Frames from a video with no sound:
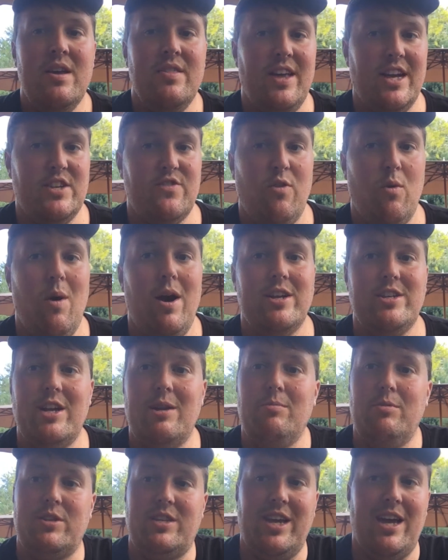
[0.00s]
Thanks for
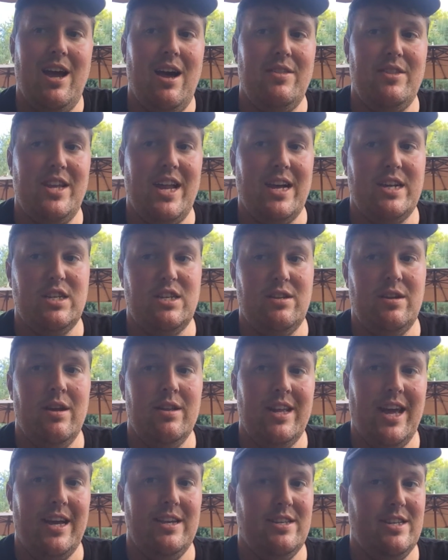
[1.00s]
watching. We'll see you on the next
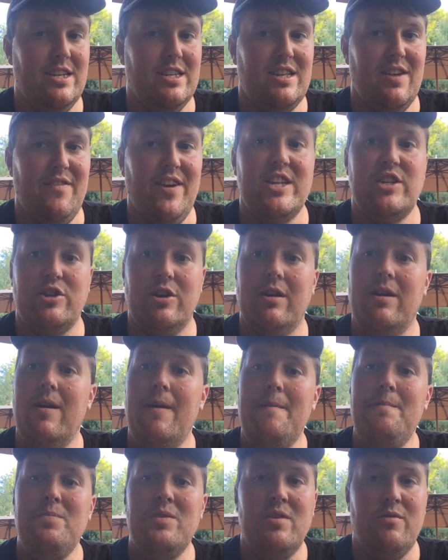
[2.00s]
Taste Test Adventure
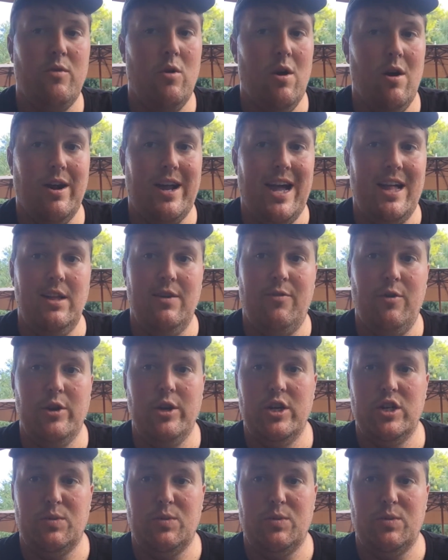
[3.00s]
for California